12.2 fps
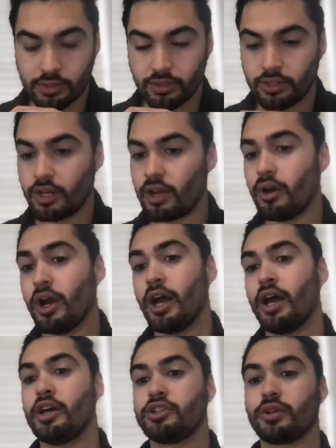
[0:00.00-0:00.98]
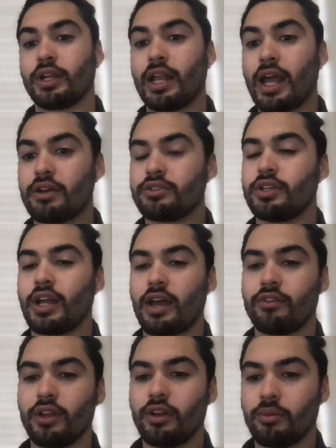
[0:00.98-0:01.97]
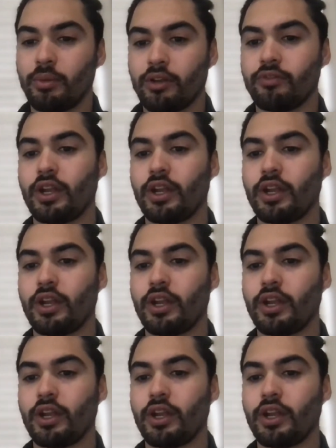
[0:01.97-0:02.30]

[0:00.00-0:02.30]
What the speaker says: you know? So it allows you to have a little bit of